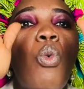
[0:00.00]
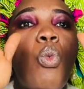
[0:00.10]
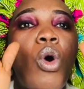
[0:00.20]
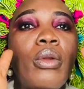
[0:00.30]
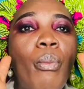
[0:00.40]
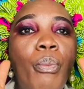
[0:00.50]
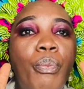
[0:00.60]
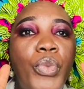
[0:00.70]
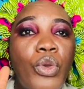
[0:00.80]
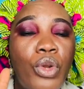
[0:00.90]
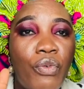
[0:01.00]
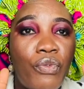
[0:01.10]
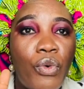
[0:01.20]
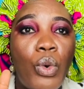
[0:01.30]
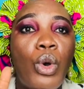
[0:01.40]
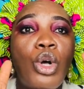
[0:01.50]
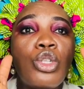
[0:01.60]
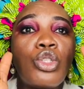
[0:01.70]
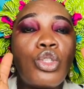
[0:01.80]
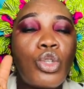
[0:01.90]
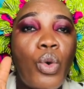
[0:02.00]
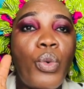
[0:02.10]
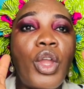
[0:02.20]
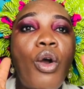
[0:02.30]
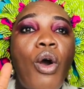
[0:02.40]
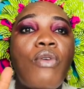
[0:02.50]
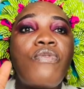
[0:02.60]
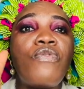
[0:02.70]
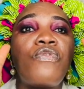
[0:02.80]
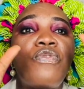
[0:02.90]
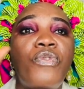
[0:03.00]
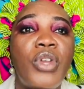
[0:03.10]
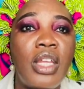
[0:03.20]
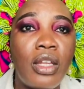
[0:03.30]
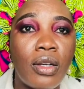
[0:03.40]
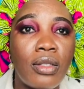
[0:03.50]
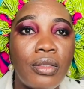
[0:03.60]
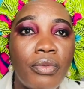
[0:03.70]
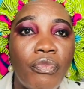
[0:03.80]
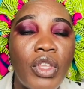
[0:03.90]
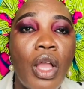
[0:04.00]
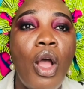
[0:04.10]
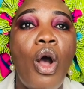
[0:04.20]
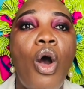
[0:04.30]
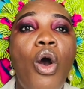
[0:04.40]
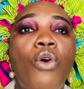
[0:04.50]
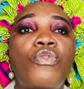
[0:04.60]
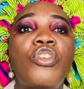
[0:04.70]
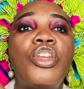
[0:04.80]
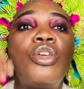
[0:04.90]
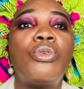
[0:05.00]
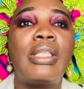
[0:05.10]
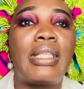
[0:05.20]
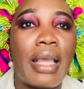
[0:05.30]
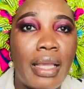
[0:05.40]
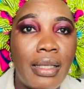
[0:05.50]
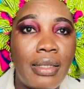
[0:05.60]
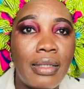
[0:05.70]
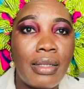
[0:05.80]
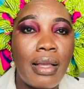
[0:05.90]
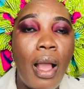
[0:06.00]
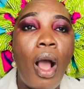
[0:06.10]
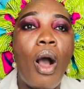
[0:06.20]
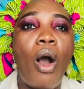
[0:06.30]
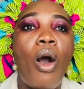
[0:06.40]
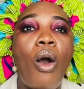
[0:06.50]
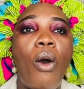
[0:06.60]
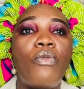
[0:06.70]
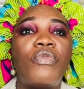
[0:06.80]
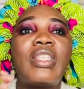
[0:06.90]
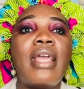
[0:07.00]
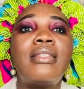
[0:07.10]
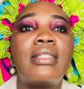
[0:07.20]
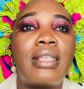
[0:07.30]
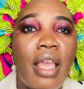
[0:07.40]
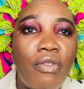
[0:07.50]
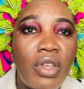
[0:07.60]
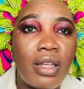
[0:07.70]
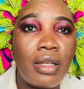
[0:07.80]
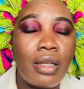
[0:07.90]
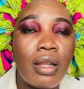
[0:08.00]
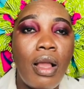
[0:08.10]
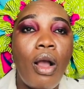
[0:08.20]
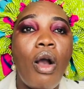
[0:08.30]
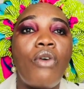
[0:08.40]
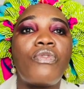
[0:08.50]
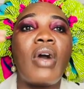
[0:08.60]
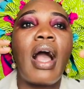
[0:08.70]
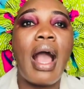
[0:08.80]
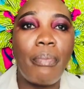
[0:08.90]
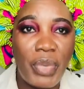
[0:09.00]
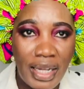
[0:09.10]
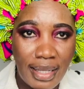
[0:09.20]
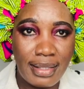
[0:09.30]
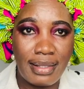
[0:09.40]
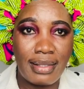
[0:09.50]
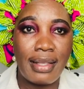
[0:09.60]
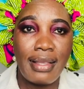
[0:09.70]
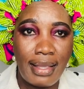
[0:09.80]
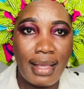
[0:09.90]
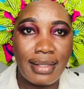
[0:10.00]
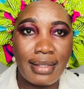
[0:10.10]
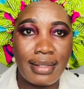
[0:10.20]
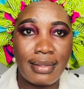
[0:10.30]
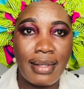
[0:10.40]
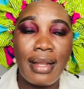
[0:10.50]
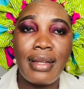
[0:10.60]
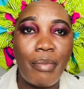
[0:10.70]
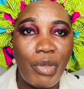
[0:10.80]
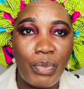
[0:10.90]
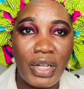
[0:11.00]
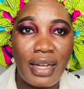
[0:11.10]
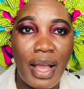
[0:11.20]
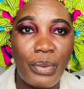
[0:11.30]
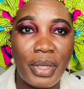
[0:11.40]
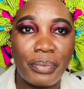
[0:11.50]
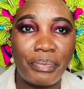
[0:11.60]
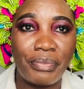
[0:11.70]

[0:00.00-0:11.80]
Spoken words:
one beautiful story of freedom, of new day, of thanksgiving, of happiness. Yes, let me put it that way.